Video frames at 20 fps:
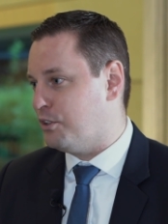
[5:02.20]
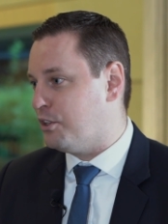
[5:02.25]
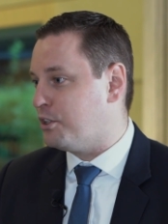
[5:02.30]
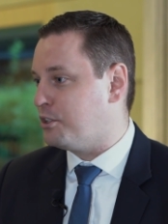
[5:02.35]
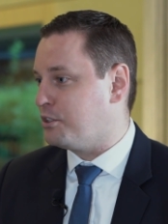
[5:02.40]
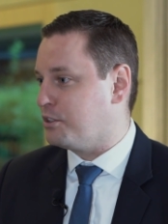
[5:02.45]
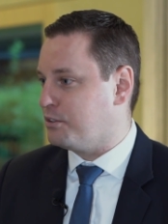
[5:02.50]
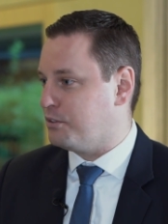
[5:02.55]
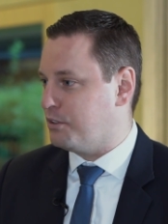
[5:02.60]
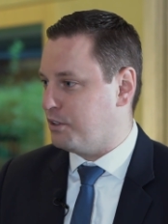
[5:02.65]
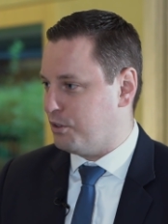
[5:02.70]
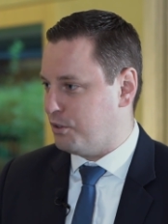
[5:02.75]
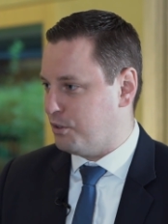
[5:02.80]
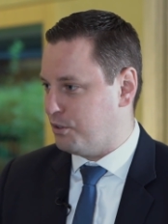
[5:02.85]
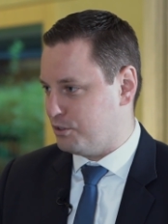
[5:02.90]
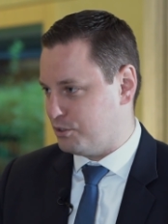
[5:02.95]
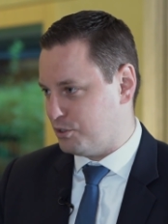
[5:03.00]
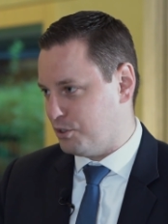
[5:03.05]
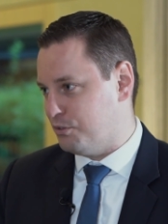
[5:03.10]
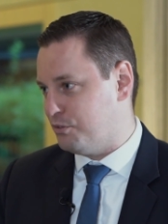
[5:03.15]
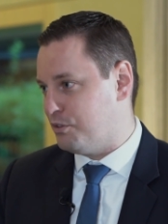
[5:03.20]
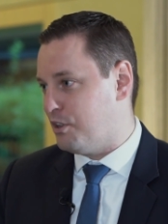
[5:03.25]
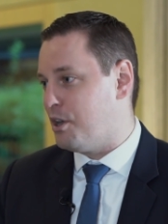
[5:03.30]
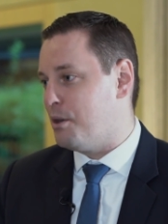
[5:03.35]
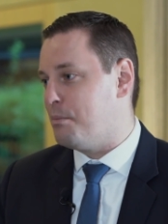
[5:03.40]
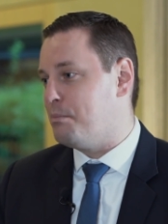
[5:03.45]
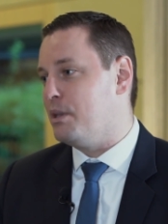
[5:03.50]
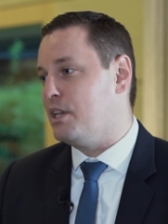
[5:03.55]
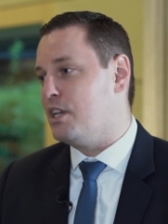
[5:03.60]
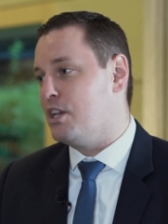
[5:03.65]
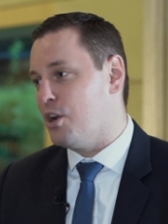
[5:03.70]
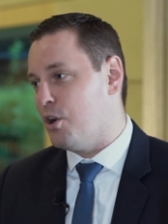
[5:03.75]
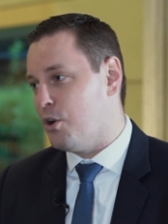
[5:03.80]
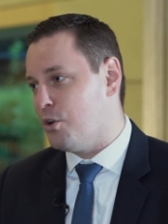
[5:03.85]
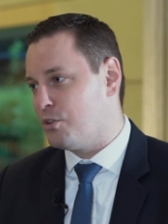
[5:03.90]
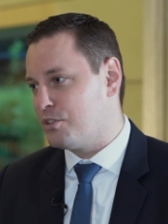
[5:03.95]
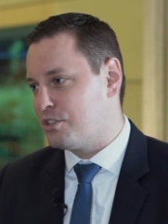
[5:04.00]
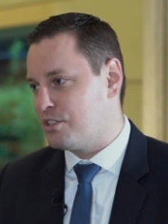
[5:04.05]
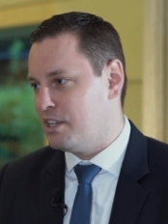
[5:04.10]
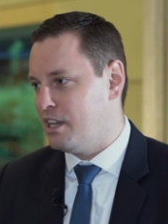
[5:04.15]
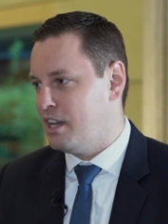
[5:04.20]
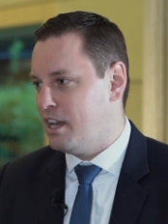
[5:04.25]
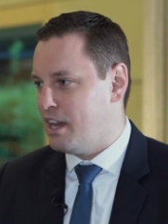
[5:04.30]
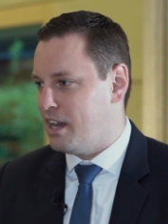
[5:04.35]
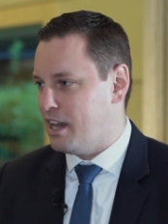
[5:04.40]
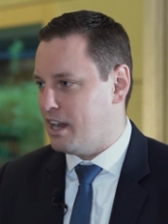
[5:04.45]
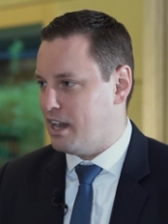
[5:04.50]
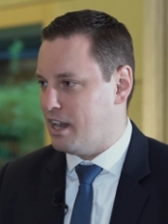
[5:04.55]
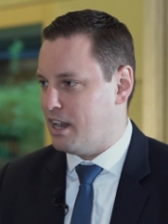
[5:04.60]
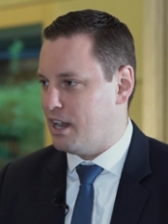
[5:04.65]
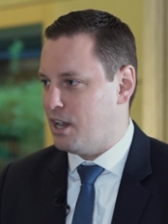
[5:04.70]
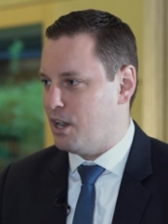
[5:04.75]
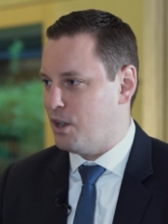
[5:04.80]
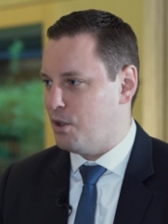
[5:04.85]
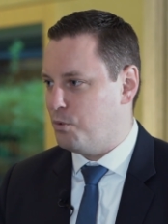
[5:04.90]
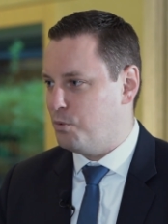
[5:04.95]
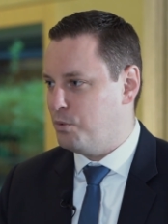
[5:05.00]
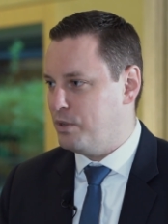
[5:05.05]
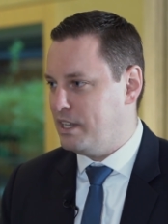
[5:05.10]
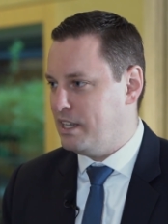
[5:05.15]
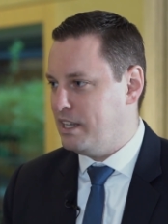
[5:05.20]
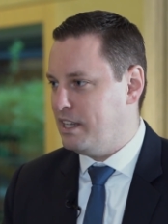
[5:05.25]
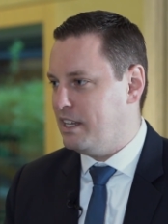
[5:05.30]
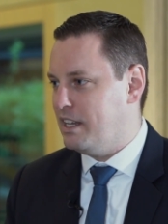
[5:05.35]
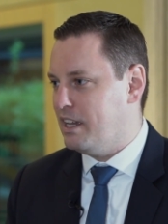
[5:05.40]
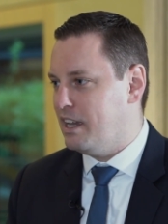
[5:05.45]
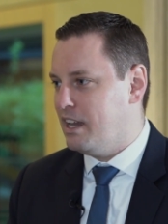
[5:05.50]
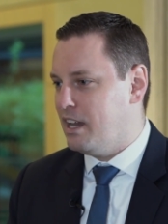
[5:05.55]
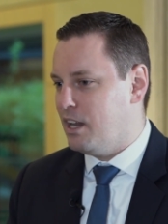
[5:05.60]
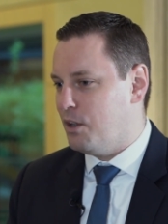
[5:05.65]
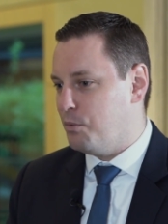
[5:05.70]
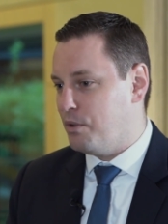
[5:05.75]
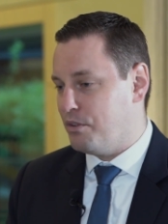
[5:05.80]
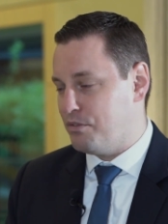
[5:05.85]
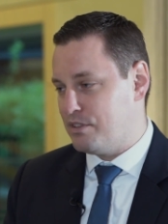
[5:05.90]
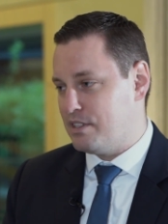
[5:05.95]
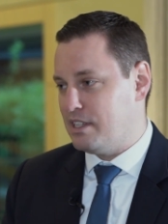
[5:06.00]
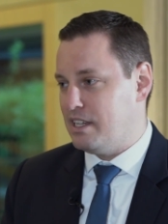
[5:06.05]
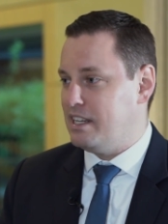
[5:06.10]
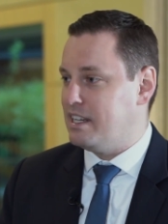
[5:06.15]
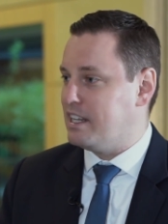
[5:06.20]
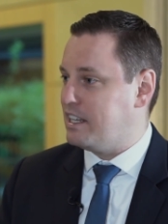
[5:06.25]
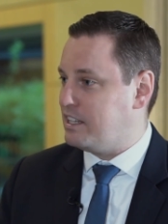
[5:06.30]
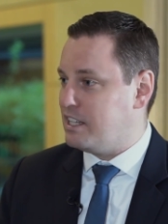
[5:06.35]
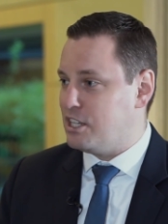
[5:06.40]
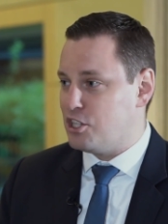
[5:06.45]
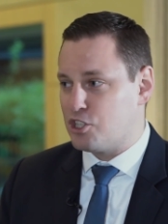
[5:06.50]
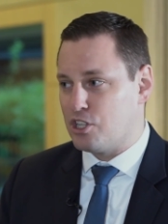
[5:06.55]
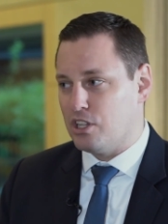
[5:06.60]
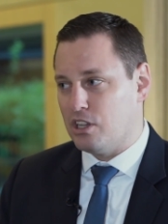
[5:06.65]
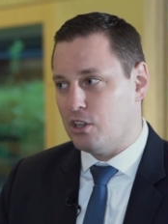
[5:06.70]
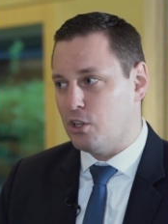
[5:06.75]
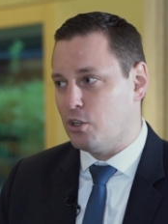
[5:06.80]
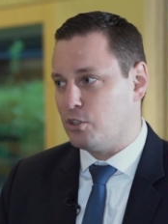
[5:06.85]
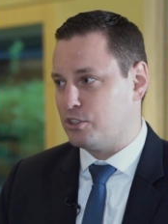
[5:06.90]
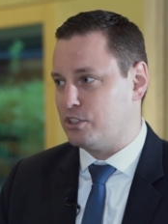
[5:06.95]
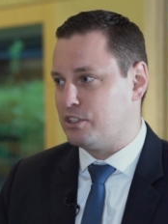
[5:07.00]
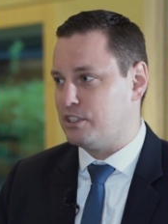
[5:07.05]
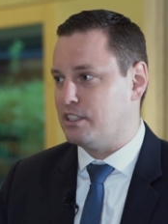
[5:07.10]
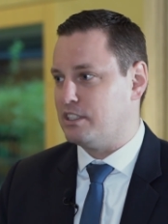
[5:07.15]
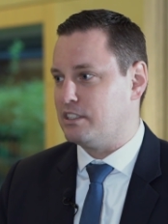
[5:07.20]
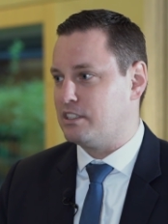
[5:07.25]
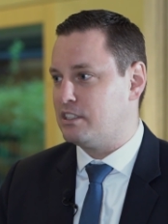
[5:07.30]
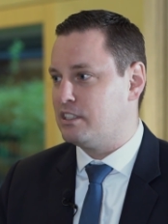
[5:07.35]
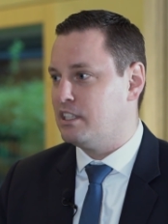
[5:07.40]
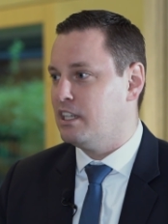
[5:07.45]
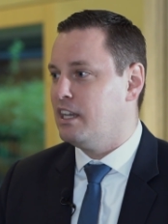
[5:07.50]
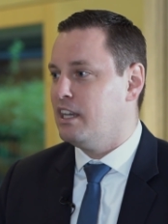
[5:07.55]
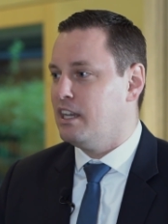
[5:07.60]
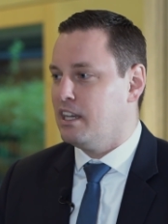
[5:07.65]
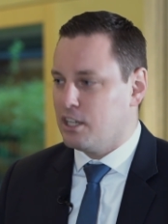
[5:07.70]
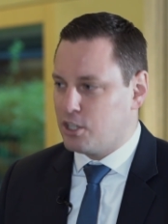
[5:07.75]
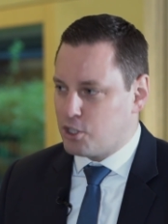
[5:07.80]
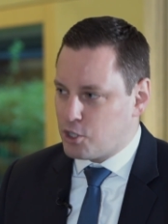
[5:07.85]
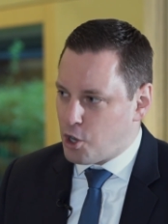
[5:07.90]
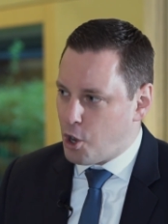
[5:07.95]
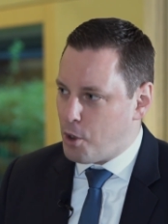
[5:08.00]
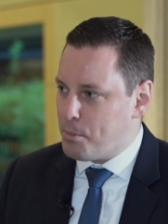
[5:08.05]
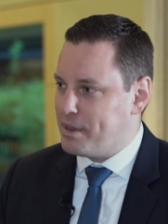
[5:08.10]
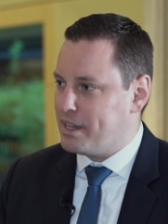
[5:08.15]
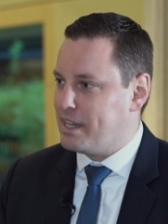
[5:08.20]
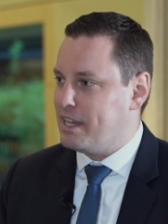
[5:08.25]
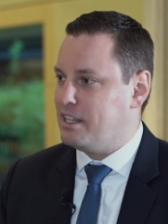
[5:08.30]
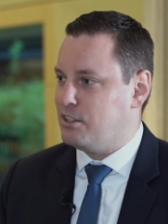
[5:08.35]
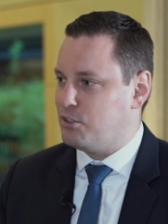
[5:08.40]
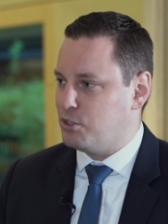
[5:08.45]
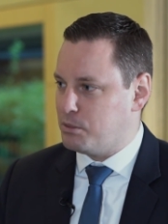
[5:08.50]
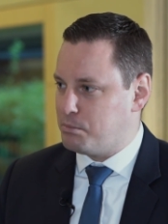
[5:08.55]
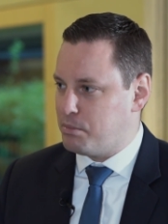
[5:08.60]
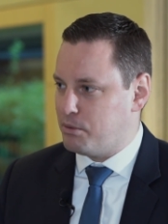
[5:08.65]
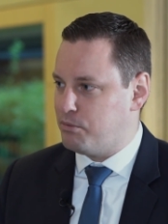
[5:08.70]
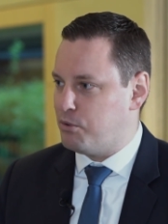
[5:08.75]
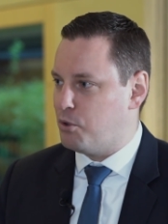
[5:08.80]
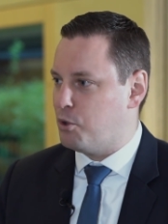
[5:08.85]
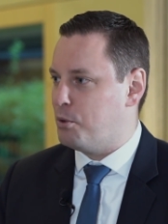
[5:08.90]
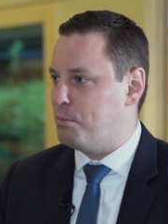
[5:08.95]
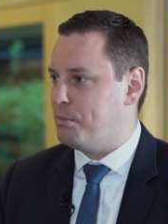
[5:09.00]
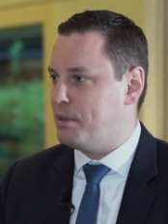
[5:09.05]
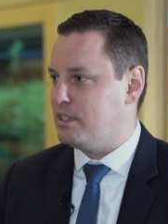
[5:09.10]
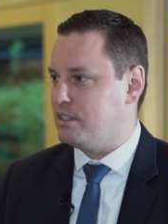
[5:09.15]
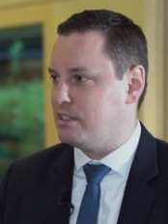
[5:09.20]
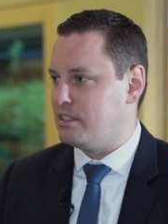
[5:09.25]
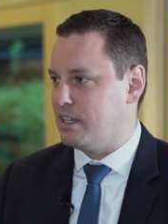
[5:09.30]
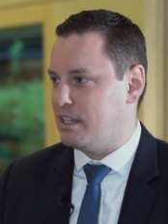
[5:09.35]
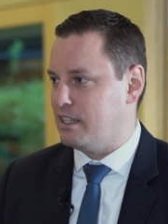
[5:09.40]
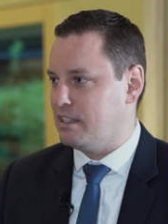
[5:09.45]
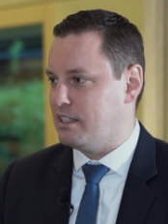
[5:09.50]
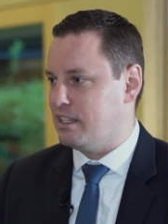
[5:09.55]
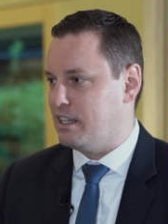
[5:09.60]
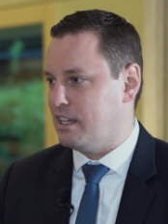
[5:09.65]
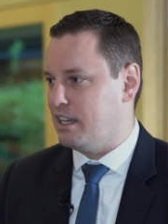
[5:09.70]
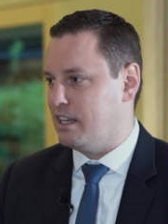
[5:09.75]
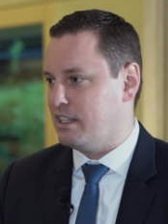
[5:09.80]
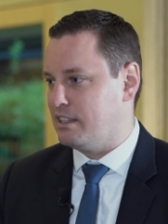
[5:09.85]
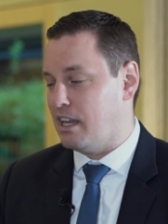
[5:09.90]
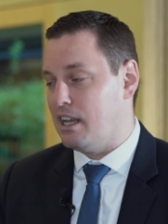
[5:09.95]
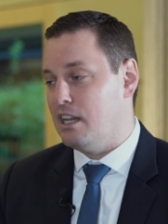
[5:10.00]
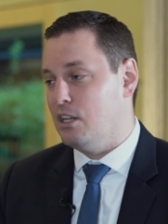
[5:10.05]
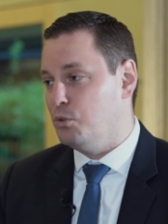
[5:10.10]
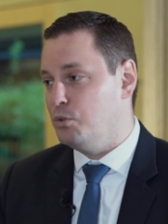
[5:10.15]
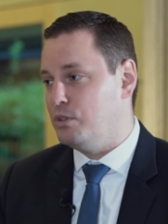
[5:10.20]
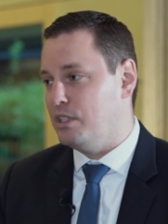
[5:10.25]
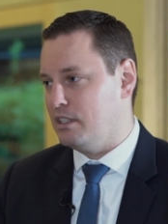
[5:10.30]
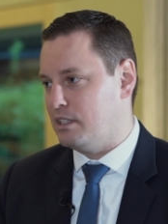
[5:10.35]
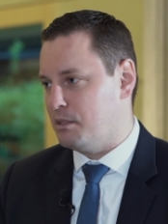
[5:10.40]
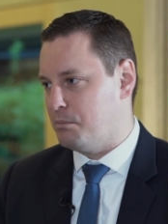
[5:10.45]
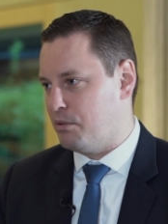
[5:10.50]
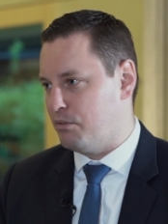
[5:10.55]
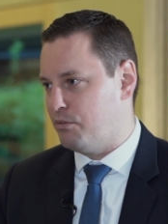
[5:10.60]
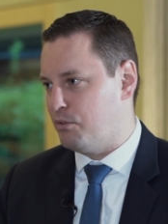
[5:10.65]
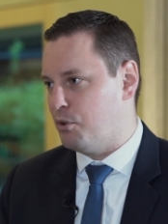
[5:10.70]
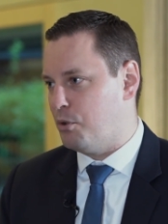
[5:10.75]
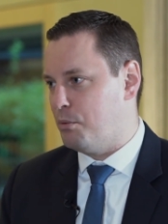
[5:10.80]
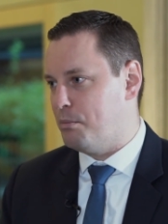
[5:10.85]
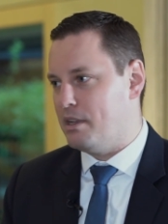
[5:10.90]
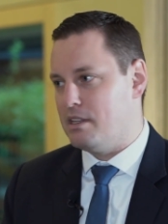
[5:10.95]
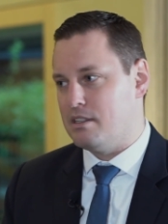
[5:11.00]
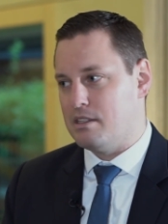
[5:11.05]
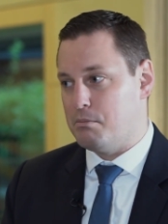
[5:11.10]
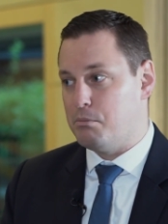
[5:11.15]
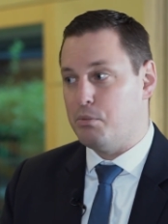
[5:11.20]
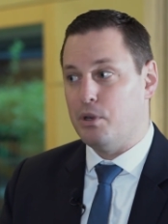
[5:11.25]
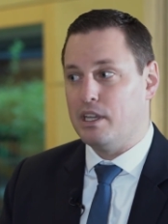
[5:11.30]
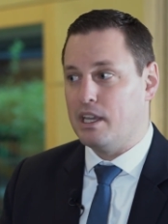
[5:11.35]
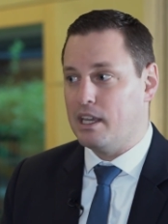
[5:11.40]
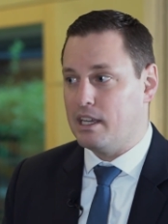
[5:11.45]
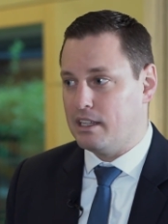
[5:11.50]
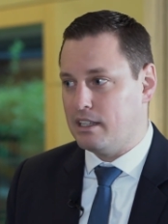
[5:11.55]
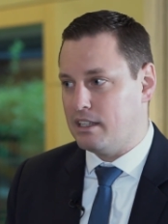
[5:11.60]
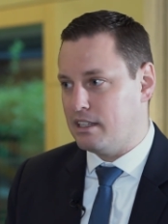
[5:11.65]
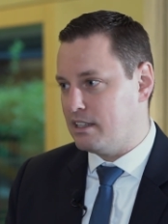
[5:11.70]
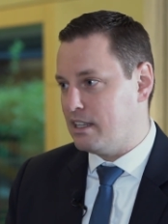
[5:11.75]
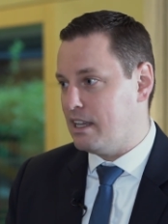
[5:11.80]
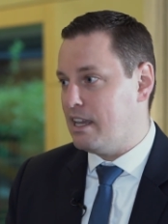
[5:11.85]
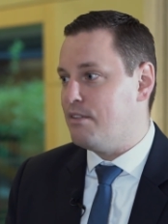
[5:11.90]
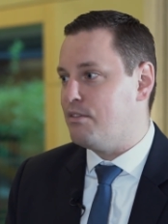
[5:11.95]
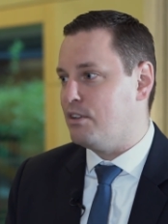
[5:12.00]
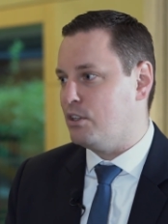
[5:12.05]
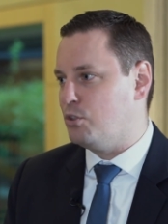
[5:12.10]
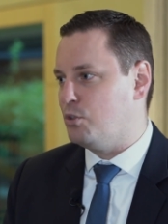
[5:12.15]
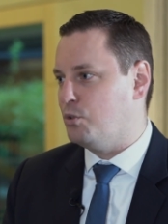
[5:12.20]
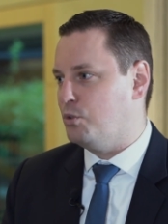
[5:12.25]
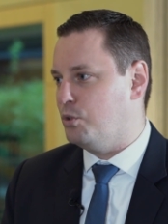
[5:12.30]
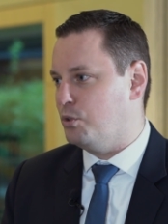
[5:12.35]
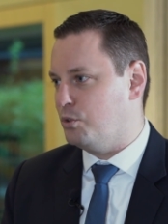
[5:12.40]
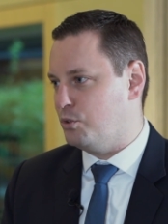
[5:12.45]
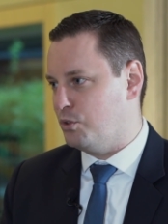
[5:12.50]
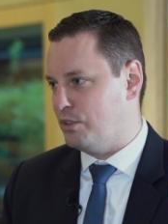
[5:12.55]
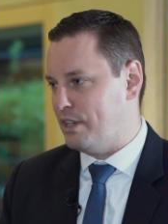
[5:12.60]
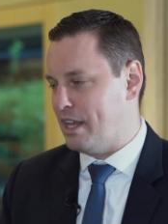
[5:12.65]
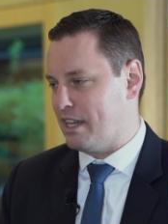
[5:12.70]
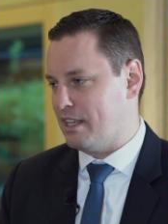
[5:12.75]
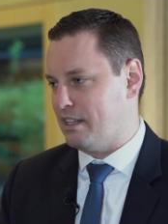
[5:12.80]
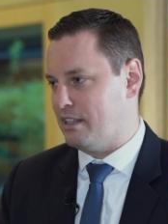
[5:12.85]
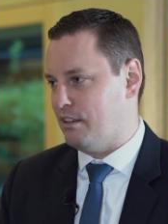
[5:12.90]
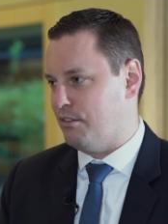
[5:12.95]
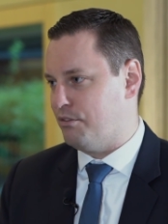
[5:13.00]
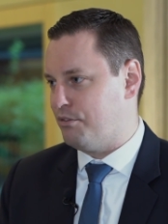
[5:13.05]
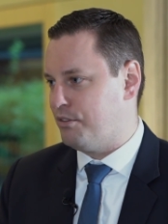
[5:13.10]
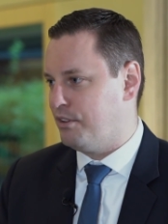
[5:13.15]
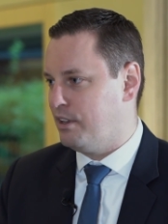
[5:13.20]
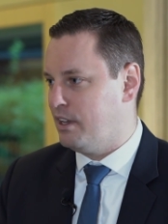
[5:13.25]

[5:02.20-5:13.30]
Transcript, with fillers: far, so far, because uh, we, we've seen additional losses coming into the performance and uh, diluting the performance and bringing it even to, to negative,